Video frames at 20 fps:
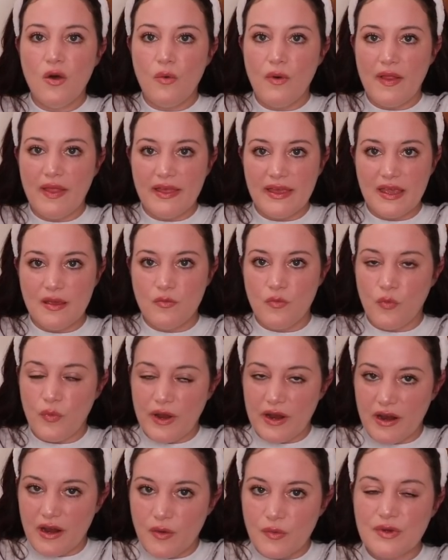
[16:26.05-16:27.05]
while I'm
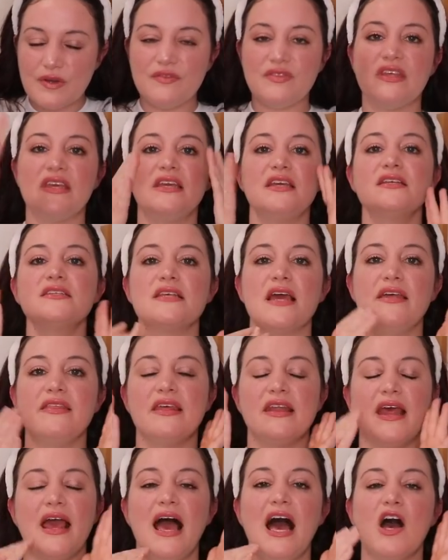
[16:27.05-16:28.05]
wearing one of these and
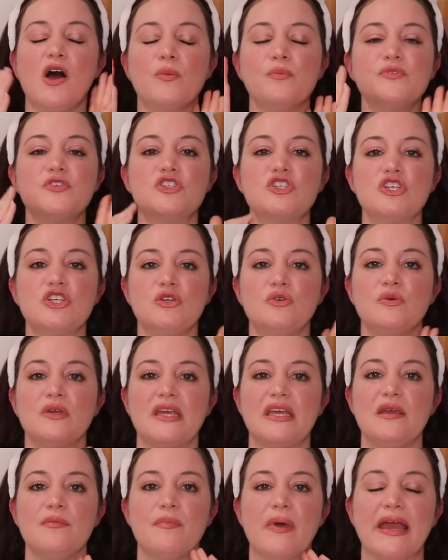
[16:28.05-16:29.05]
then it helps to
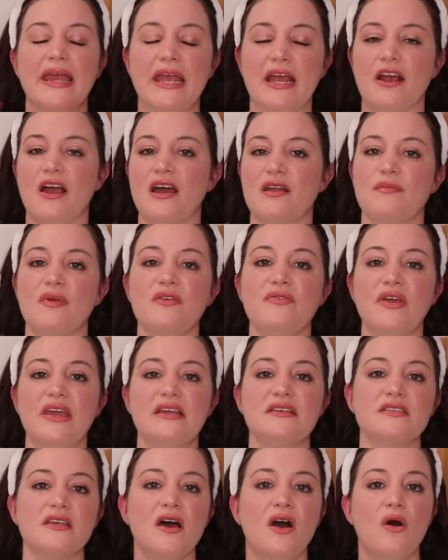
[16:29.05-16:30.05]
keep my hair out of my
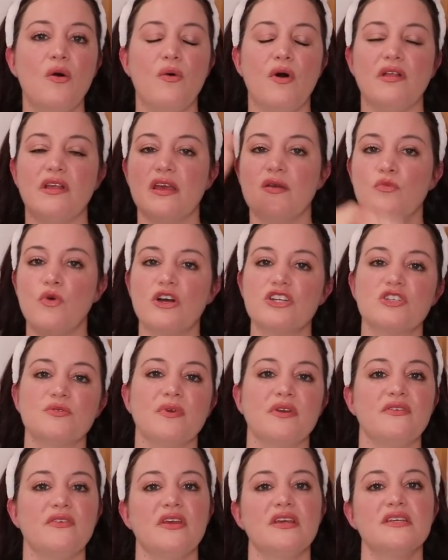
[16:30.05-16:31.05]
face while I'm washing
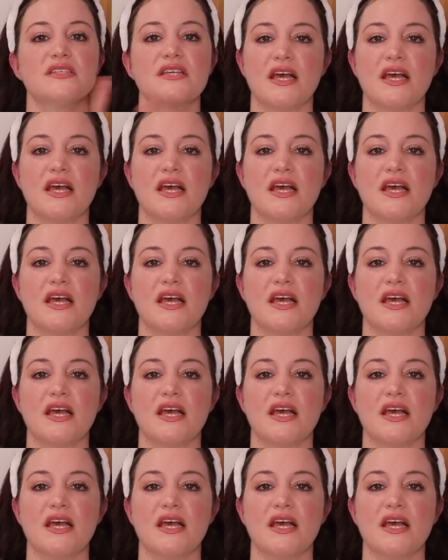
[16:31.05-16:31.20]
my face,